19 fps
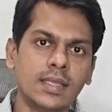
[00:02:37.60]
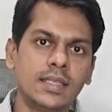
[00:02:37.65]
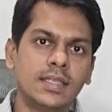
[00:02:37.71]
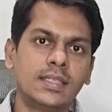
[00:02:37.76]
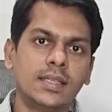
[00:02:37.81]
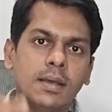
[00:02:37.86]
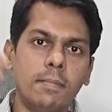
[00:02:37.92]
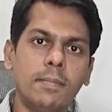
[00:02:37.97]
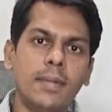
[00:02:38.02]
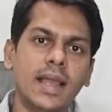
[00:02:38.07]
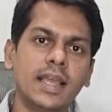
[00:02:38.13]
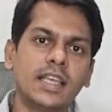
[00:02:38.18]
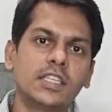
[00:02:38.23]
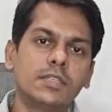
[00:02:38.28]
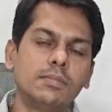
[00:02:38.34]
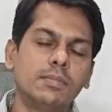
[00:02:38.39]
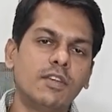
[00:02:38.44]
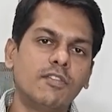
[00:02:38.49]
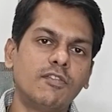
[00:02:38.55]
Some
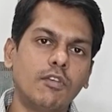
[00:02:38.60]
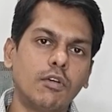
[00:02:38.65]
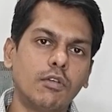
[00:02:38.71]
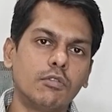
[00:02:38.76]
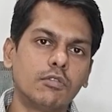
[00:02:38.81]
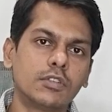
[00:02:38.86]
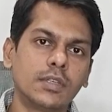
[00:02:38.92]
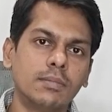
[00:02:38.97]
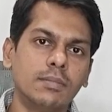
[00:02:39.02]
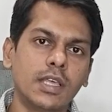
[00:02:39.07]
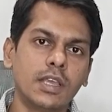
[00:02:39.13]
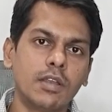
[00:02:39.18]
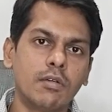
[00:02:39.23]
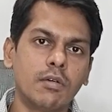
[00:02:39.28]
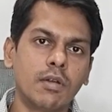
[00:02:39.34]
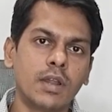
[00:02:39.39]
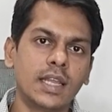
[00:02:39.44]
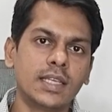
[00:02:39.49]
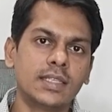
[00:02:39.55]
banks may follow
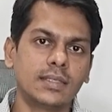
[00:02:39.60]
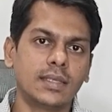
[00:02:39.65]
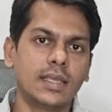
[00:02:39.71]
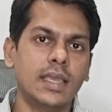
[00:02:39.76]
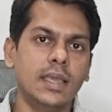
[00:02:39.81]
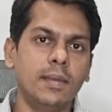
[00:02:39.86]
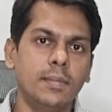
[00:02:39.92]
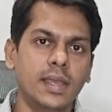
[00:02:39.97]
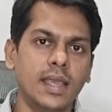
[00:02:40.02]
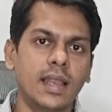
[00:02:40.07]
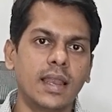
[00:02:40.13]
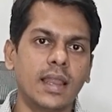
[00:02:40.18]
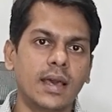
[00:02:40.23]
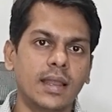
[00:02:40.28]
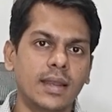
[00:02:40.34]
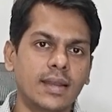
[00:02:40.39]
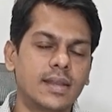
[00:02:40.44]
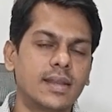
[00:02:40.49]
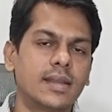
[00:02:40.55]
something called as
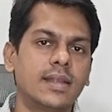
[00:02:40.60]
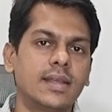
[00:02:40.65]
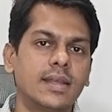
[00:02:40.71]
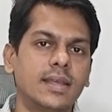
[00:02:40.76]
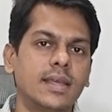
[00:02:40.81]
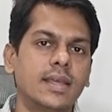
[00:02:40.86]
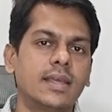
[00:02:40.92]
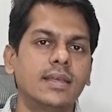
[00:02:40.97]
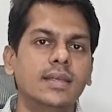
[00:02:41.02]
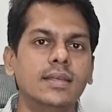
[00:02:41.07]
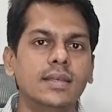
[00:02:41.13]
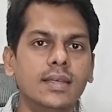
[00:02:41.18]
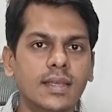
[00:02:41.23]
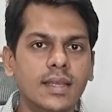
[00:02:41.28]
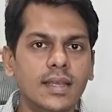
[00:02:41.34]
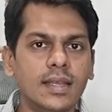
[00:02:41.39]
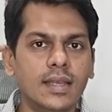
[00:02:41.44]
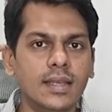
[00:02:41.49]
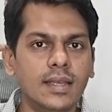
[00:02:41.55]
EBLR,
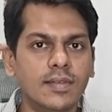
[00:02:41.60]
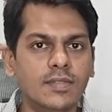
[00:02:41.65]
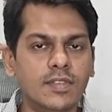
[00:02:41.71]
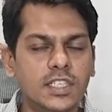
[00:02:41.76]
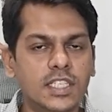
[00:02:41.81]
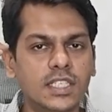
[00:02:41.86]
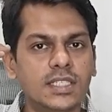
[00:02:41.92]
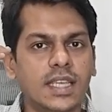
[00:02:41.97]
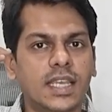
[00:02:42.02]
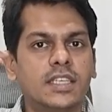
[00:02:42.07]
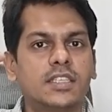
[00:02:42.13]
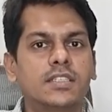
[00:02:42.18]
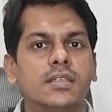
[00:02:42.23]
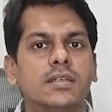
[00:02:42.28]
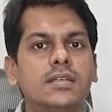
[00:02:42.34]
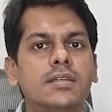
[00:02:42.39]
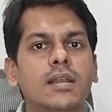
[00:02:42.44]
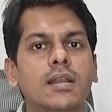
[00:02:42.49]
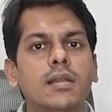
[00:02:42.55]
which is
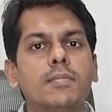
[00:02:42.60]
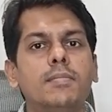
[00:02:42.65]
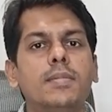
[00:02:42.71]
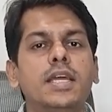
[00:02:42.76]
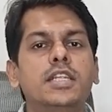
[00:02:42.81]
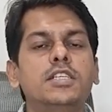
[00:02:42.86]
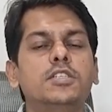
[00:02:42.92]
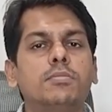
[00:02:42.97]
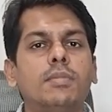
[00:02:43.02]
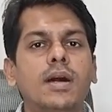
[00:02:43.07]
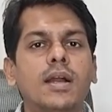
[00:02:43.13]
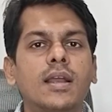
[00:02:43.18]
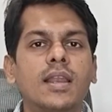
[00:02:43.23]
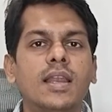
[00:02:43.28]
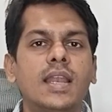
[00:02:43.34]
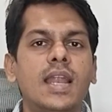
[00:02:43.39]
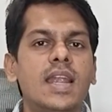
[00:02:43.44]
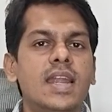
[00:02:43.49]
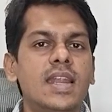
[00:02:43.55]
external
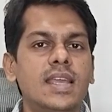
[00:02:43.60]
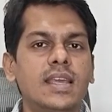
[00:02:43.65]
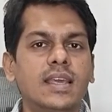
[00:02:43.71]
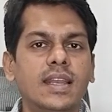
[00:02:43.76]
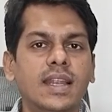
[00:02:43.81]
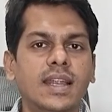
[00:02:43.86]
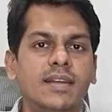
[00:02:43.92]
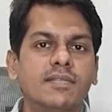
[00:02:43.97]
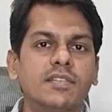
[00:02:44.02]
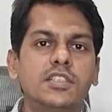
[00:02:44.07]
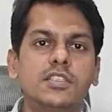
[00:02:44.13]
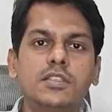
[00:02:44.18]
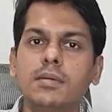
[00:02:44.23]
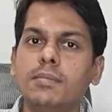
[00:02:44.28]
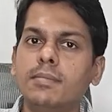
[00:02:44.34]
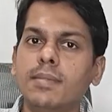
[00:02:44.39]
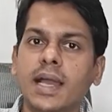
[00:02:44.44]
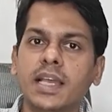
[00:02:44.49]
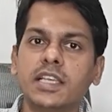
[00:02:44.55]
benchmark lending rate, which
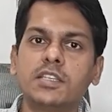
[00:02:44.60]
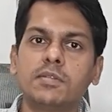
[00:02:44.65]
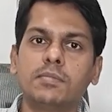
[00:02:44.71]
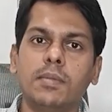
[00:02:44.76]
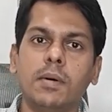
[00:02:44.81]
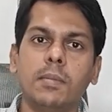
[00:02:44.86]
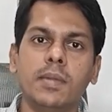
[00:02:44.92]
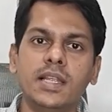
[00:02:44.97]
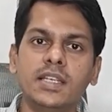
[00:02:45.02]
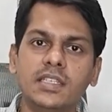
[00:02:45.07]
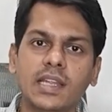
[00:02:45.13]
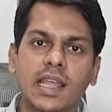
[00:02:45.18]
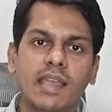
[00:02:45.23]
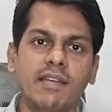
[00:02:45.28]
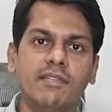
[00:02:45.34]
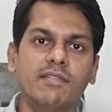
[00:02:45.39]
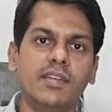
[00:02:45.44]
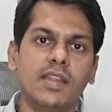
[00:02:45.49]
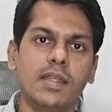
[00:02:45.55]
the banks
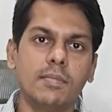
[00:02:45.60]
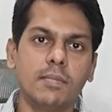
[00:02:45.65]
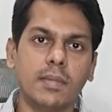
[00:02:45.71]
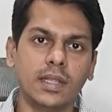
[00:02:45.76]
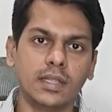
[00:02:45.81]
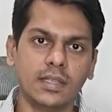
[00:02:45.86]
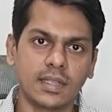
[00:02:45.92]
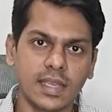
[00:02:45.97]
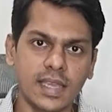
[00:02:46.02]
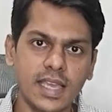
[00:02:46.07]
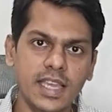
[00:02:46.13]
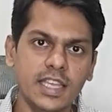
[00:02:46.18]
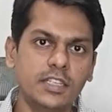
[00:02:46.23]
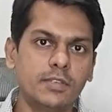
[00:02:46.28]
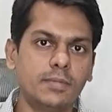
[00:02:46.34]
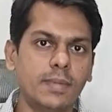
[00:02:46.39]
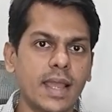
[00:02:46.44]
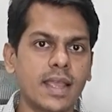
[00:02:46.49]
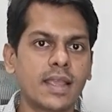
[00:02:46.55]
publish every month.
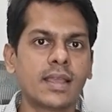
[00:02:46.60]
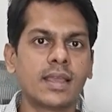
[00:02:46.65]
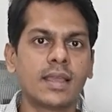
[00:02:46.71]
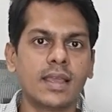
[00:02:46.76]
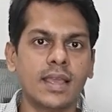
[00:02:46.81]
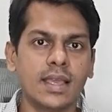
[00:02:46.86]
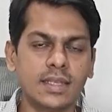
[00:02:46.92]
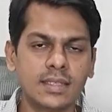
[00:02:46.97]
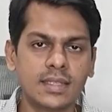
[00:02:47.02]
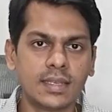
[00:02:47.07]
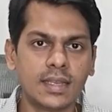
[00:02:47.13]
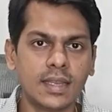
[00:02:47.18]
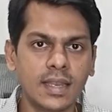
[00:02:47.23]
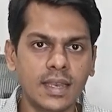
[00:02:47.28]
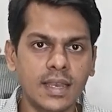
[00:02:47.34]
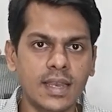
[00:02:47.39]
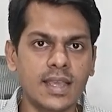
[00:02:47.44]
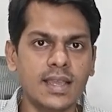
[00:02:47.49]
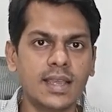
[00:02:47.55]
Each bank is
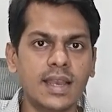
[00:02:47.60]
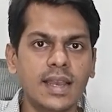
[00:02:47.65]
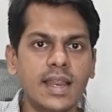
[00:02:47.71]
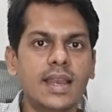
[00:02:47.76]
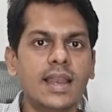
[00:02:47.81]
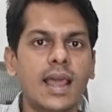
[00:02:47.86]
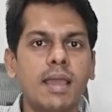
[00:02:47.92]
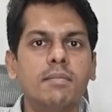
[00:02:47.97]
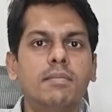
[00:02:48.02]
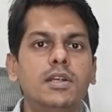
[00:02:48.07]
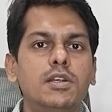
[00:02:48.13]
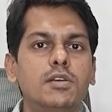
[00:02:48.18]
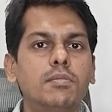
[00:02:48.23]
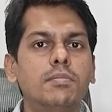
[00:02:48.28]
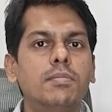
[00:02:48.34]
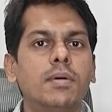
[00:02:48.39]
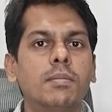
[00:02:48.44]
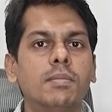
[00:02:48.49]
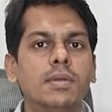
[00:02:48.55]
legally liable
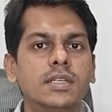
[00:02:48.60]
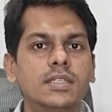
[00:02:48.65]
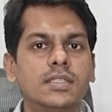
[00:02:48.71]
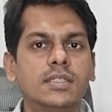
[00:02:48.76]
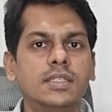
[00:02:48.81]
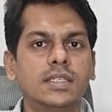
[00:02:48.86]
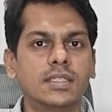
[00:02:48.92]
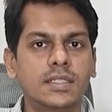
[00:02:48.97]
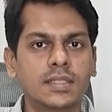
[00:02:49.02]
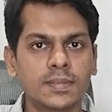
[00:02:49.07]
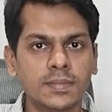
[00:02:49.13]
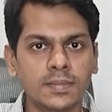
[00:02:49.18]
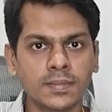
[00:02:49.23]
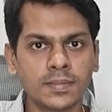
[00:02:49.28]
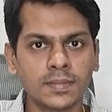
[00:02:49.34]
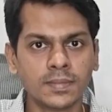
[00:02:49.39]
to publish this.